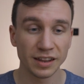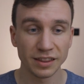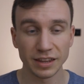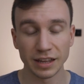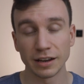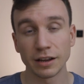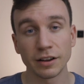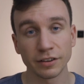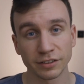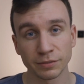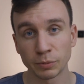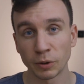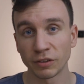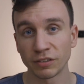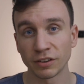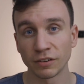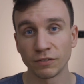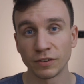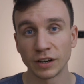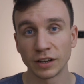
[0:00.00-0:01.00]
They are
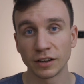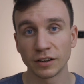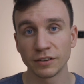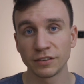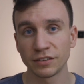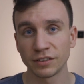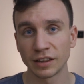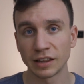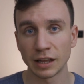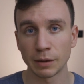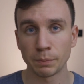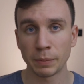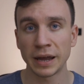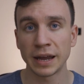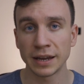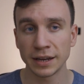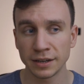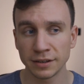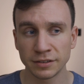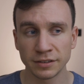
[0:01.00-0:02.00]
sponsored videos, so they're
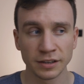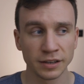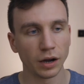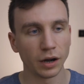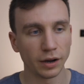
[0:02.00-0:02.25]
paid.